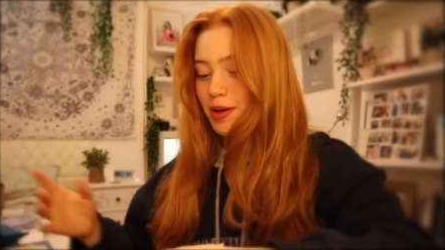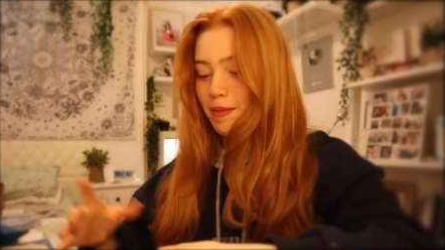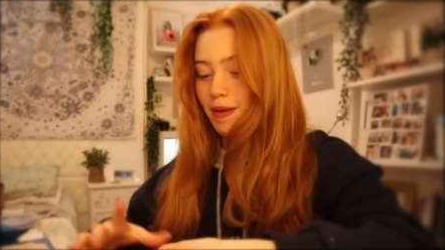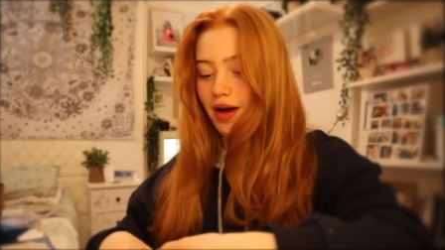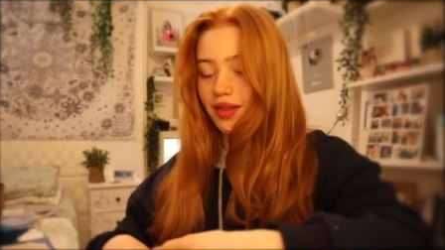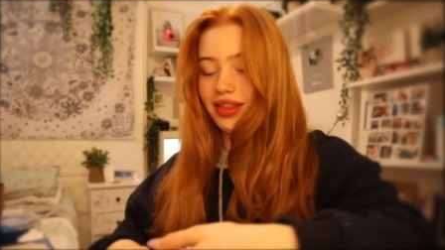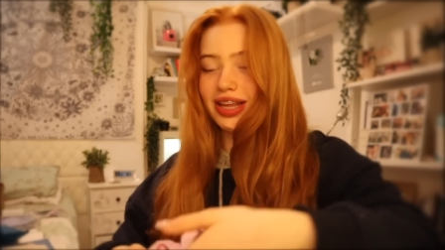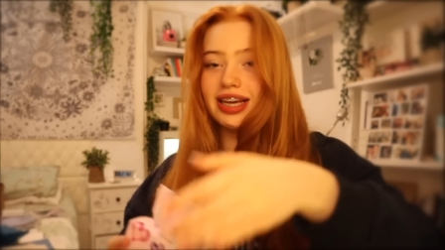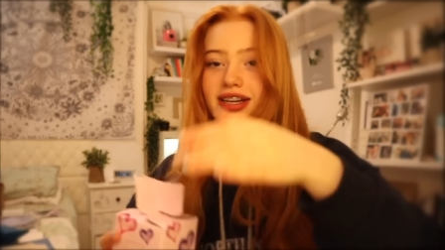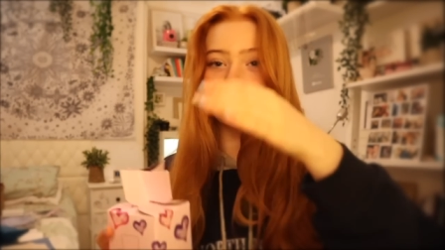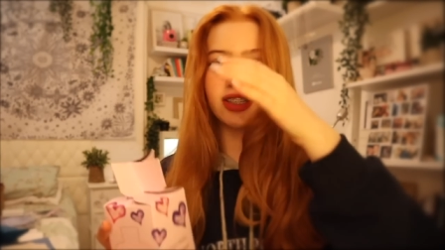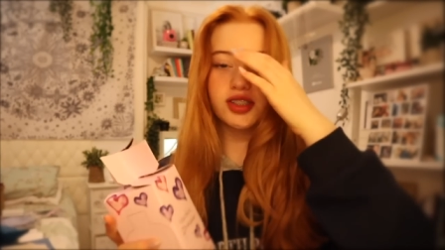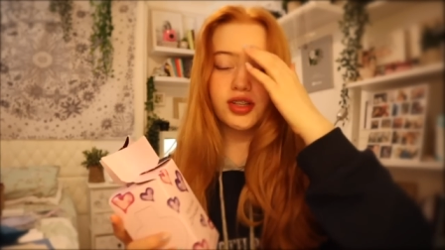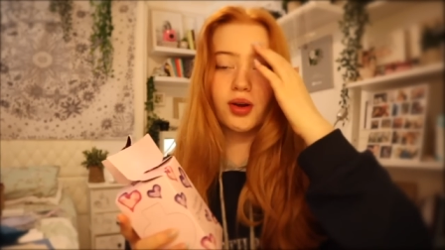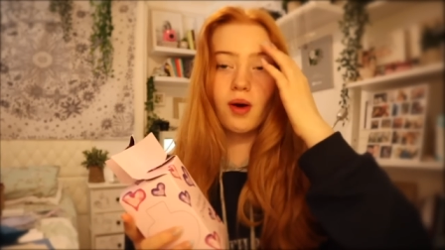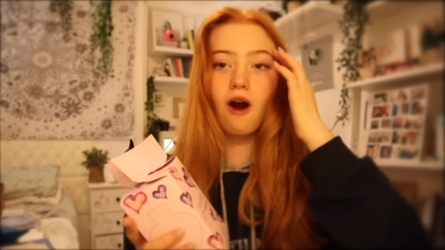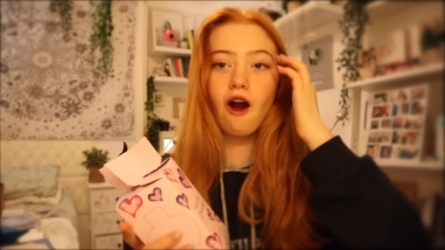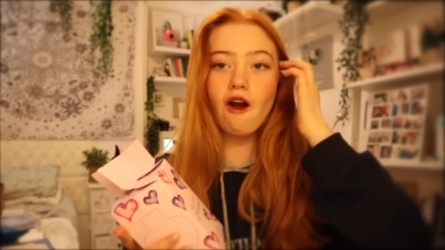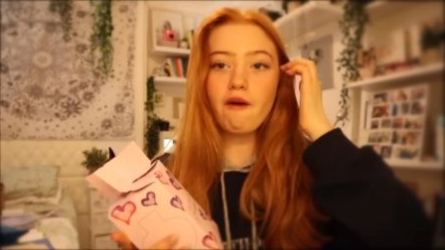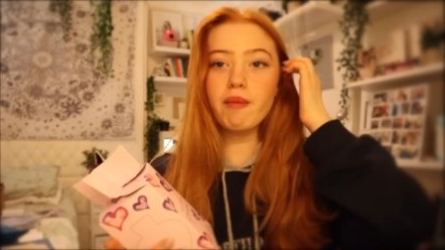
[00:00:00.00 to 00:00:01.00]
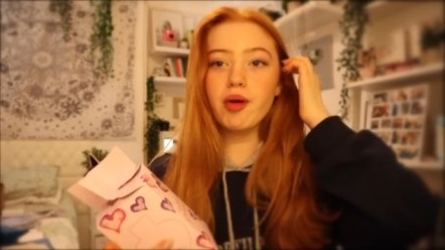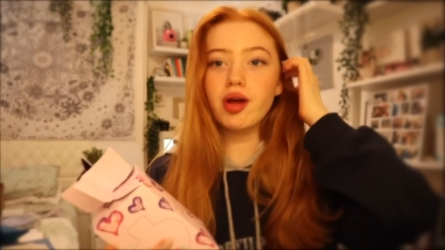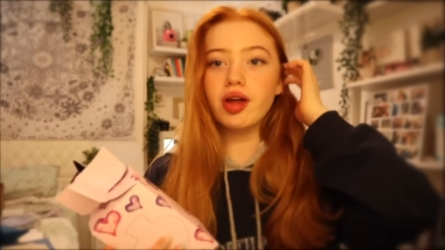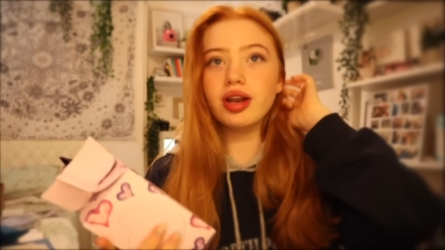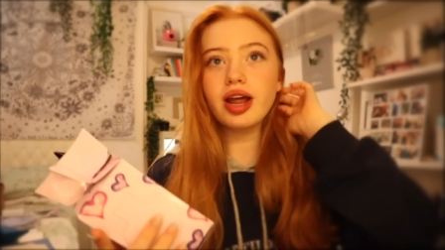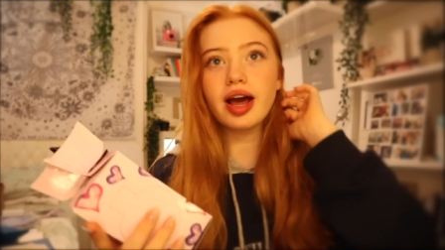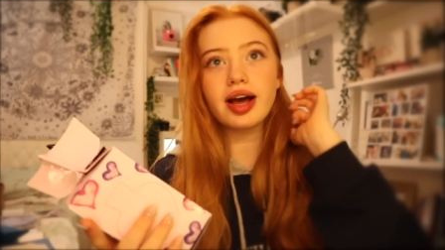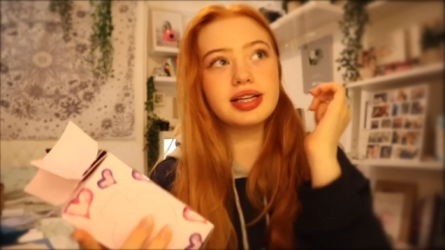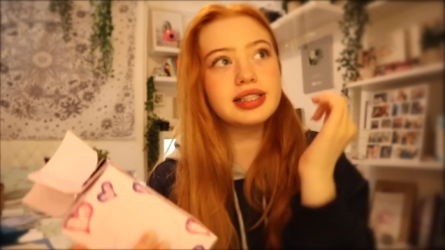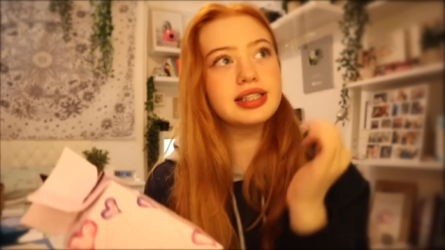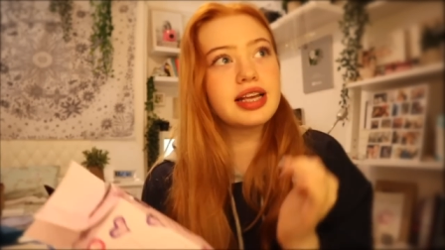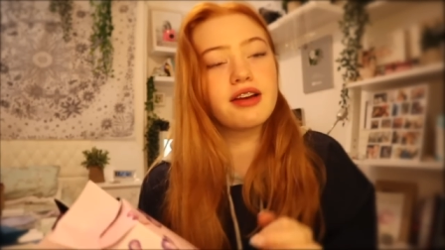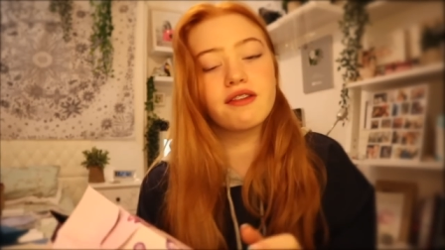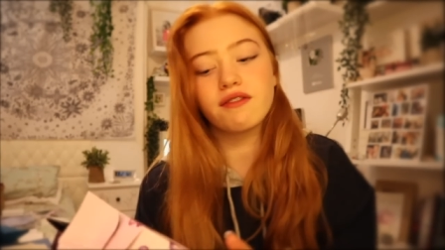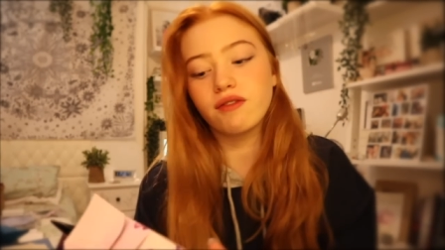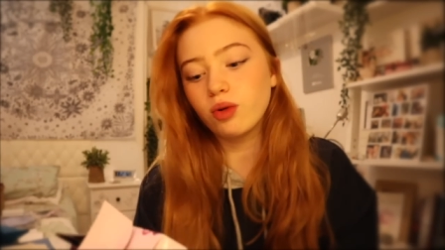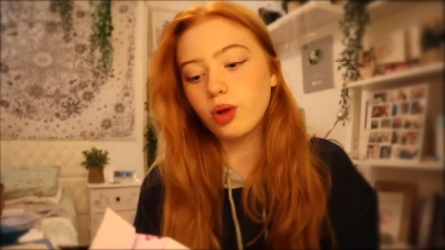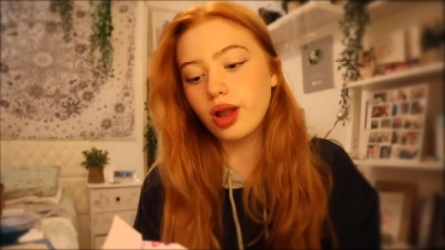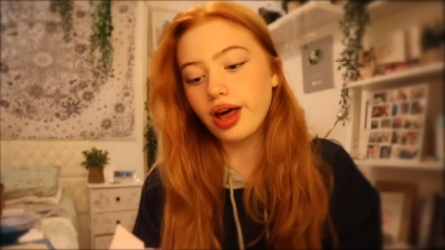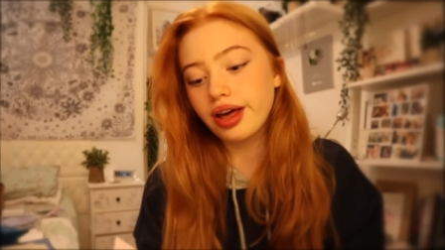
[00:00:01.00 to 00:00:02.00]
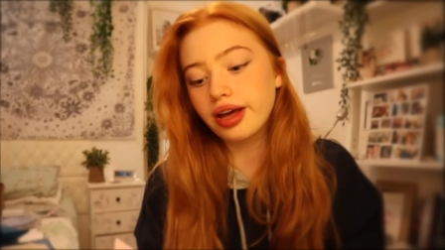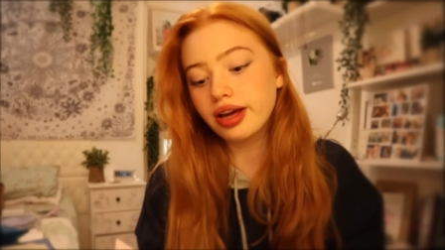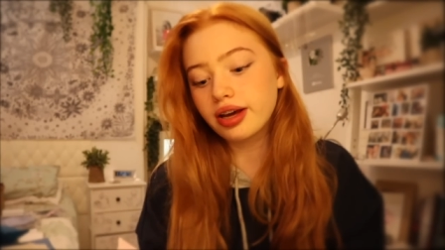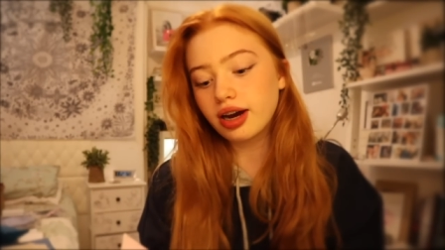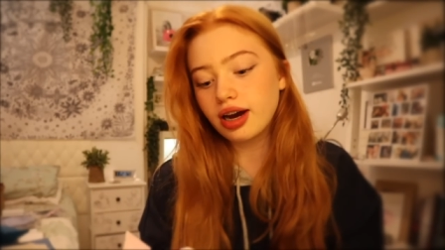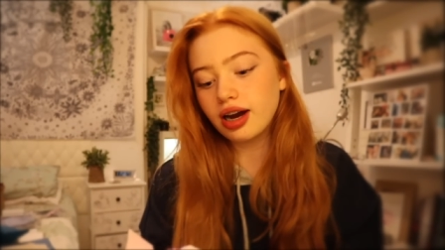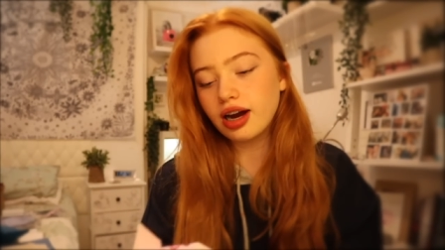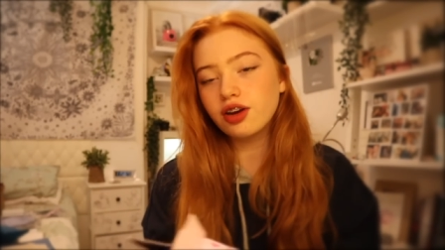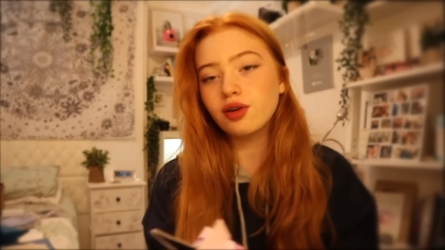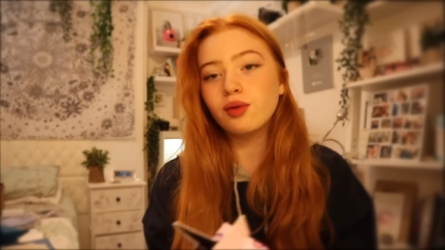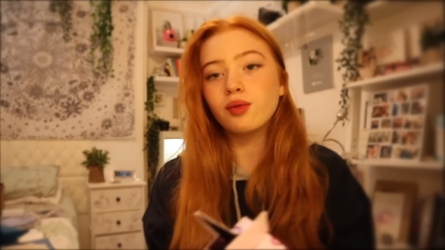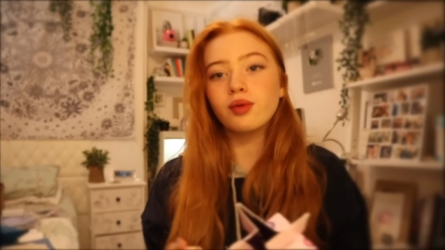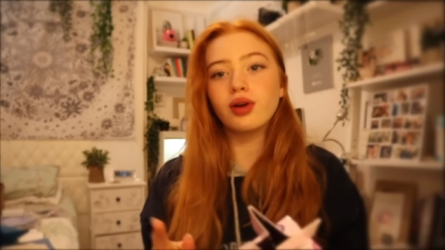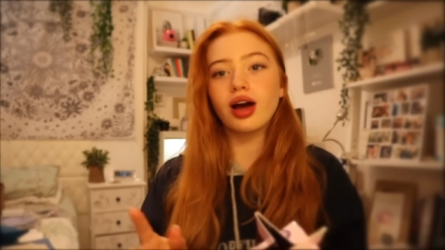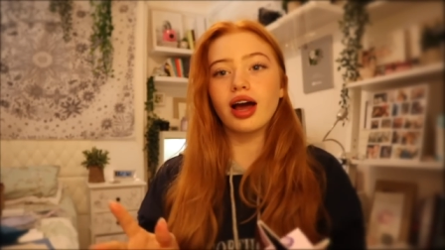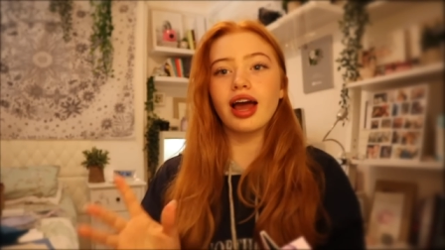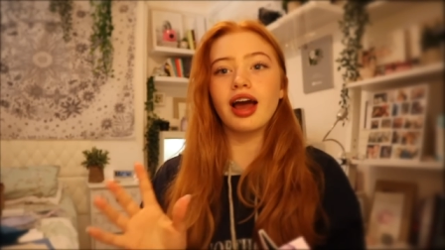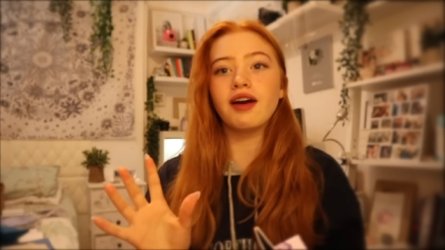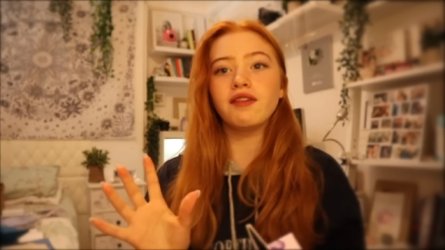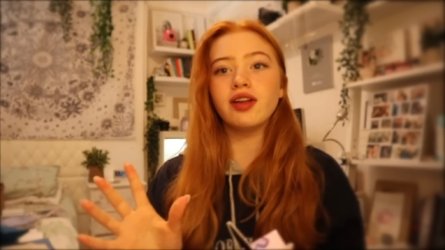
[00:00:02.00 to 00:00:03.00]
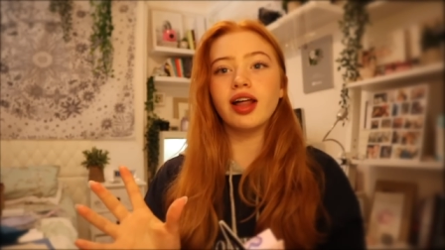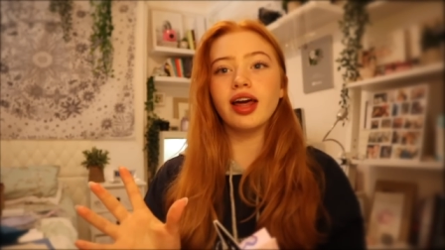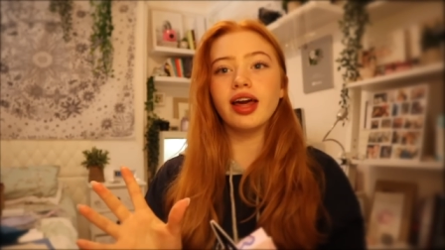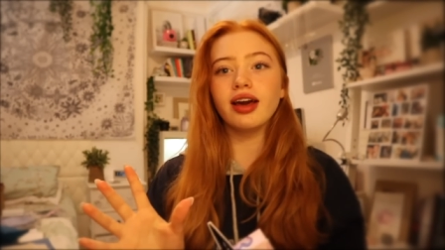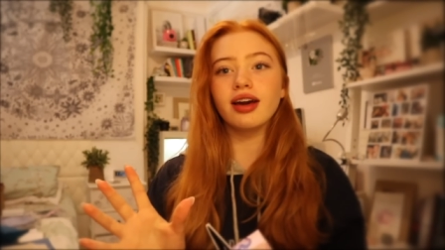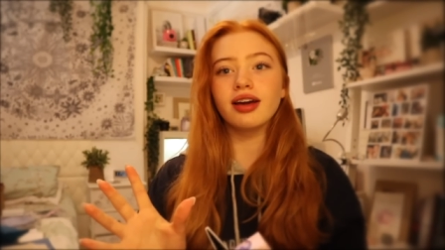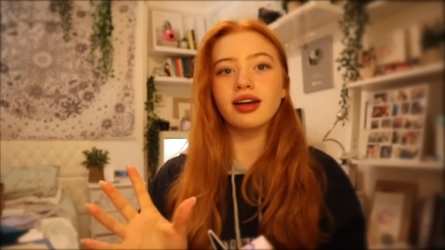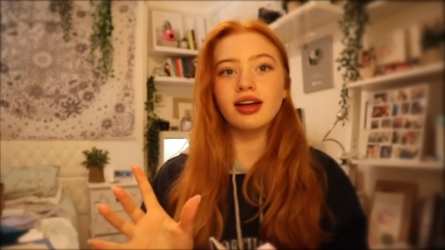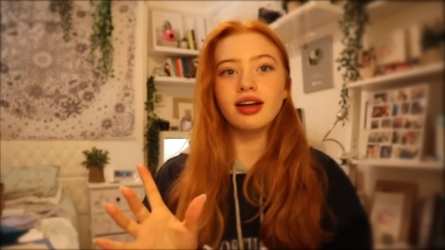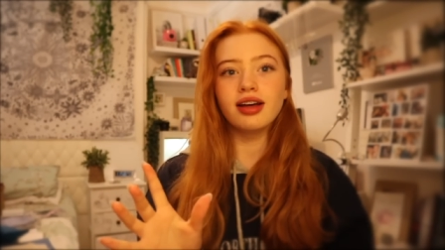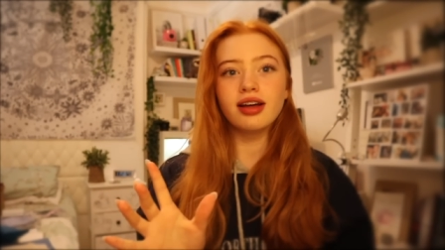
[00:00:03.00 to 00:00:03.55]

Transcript: about this. So I've been asking for like, I don't, I have like